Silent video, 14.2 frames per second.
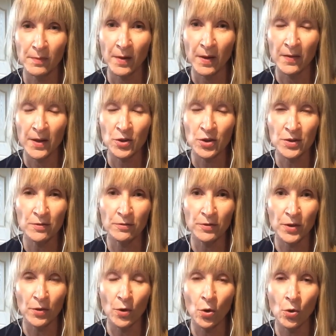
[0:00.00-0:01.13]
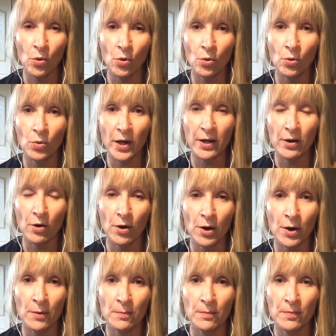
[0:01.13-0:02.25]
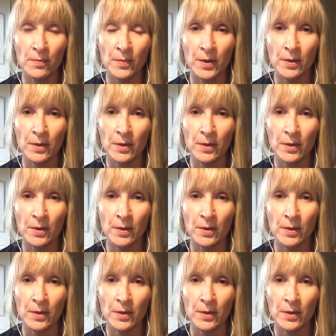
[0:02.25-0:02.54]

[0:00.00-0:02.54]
And then just feel the whole right arm,